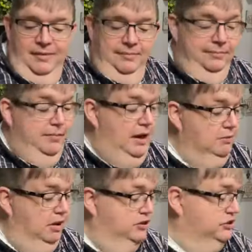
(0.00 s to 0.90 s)
Um,
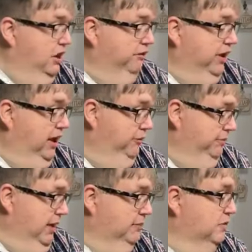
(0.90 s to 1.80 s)
but I'm gonna let y'all
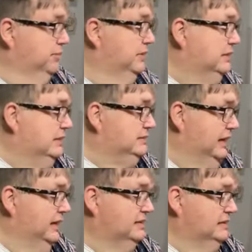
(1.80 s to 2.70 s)
go. I'm gonna put
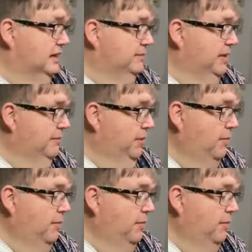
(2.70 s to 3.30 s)
these eggs up.